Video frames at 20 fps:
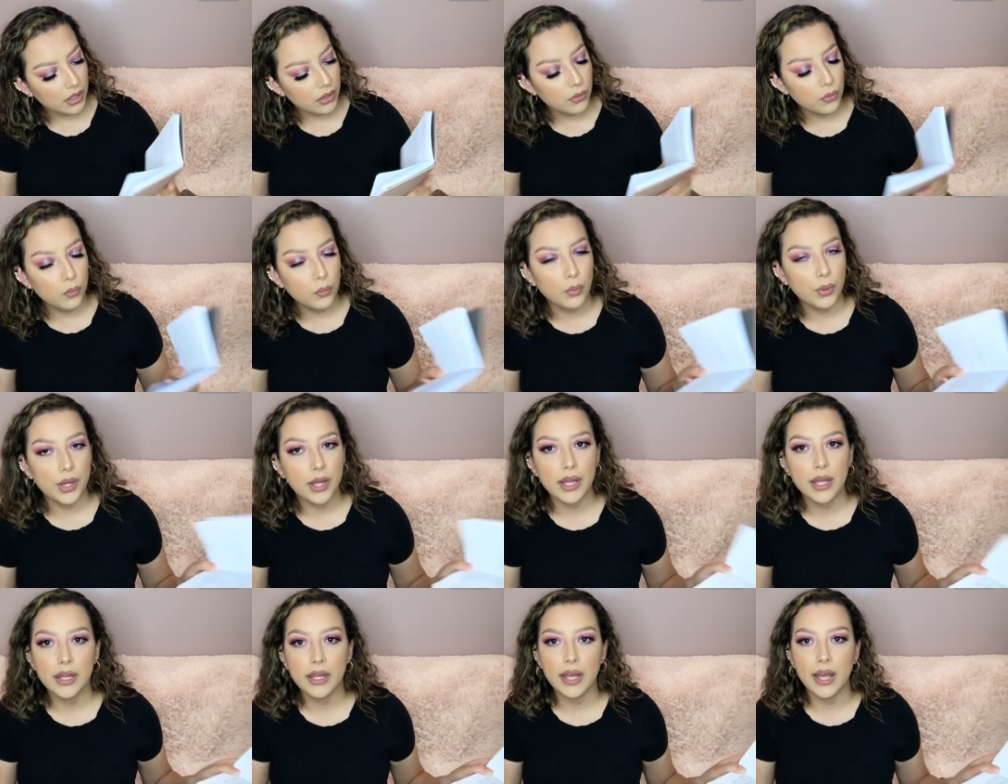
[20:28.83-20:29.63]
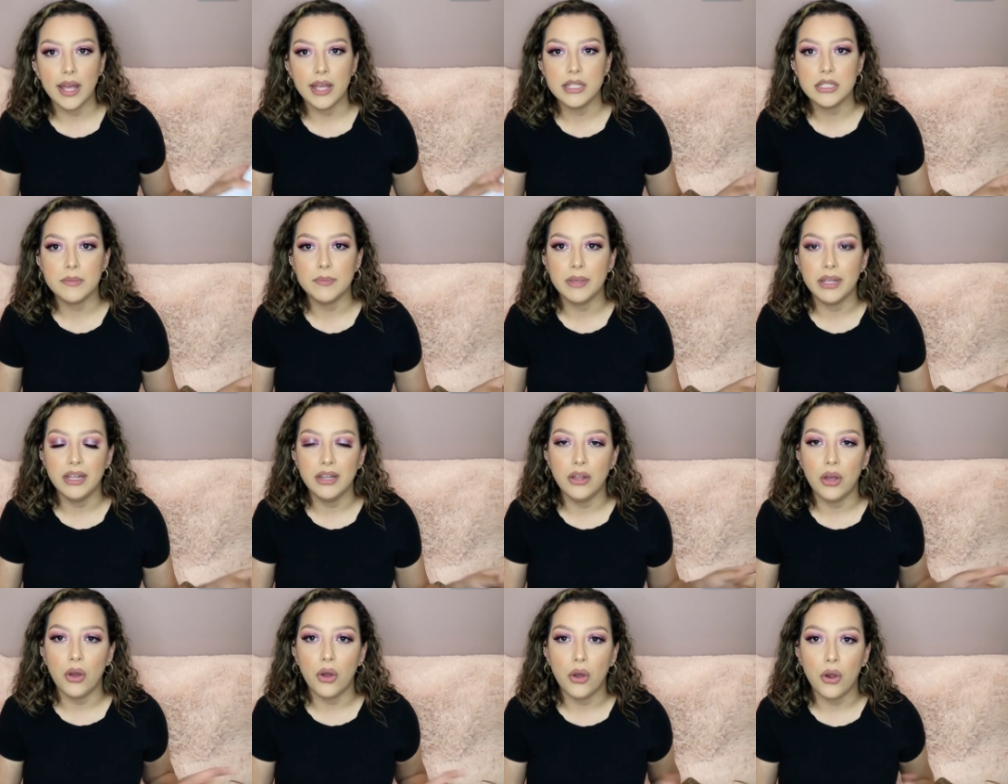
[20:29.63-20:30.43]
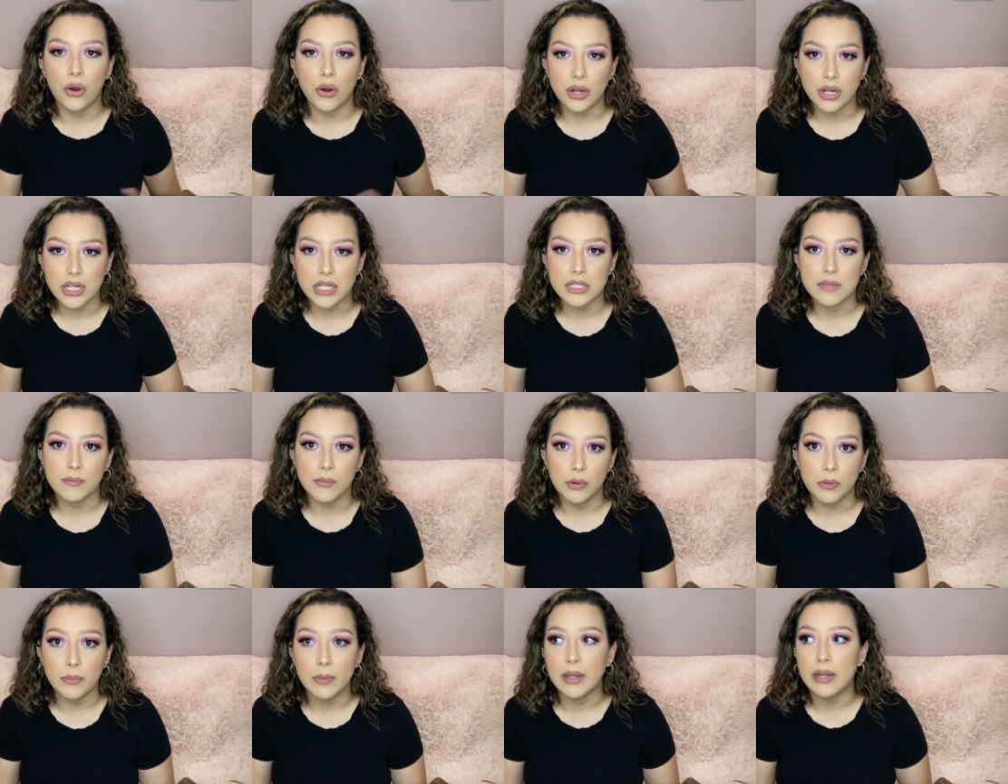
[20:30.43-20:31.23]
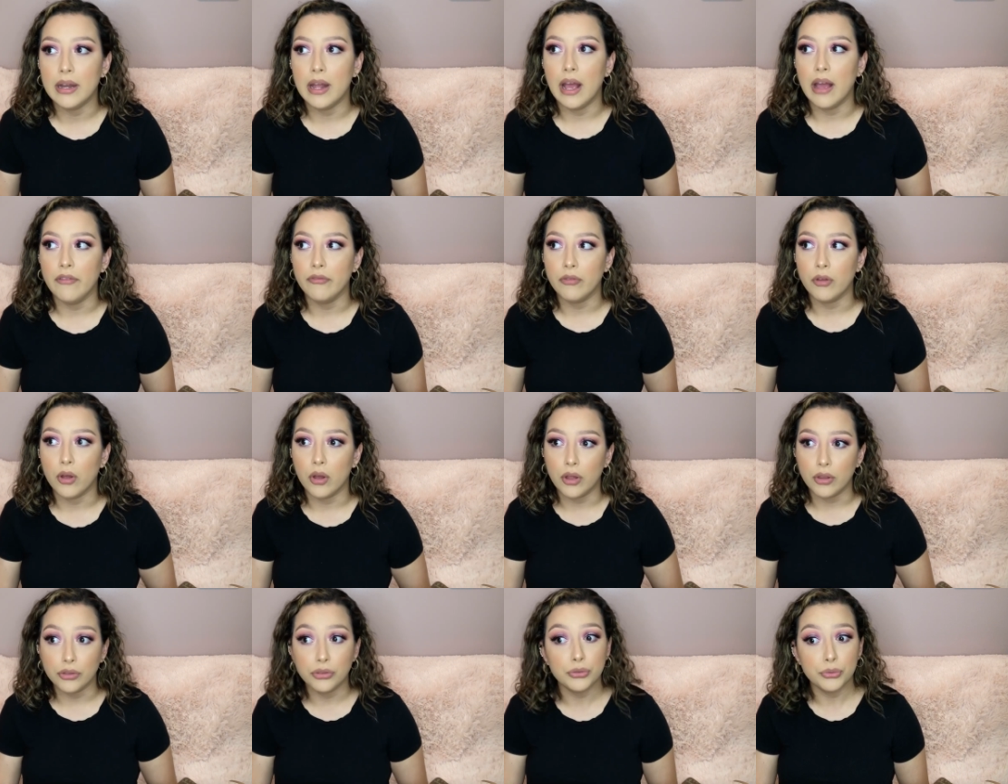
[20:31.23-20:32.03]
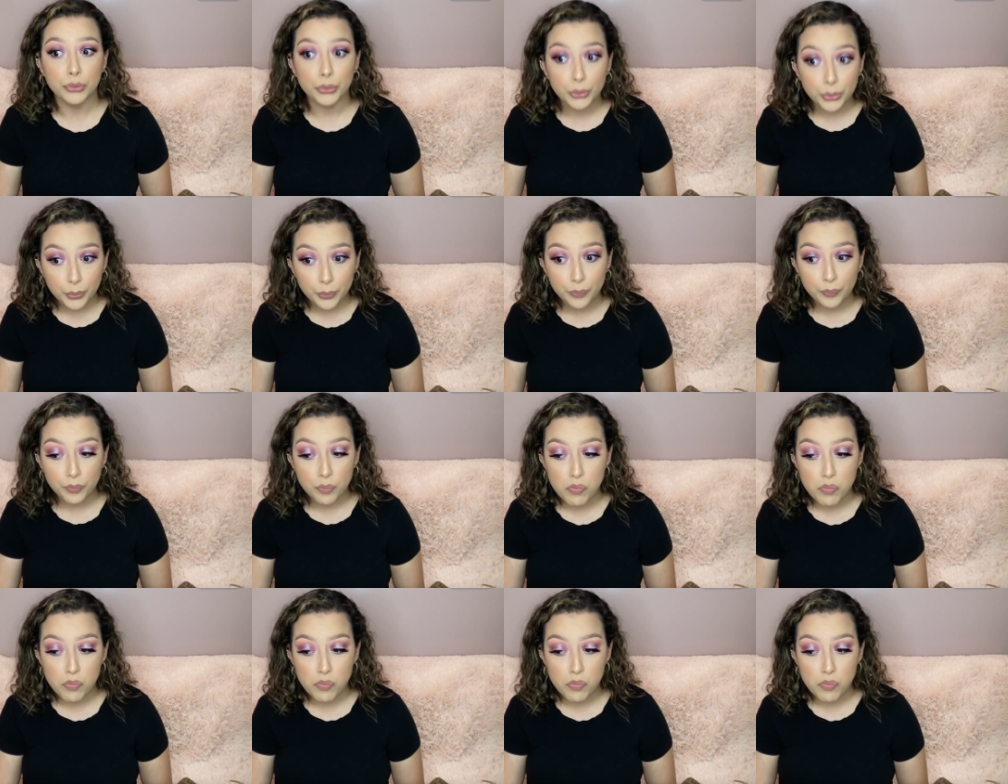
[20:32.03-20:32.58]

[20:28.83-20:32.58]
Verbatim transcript: What has been the hardest moment I've gone through?